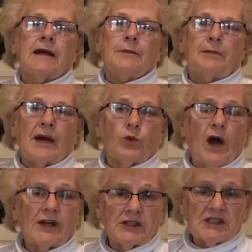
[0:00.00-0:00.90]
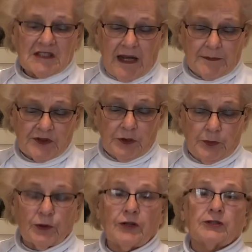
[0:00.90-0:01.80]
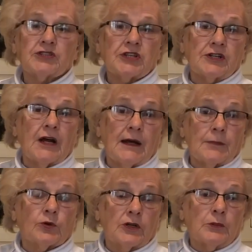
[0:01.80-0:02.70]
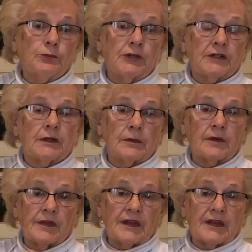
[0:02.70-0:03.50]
my water has come to a boil, so now I'm going to put the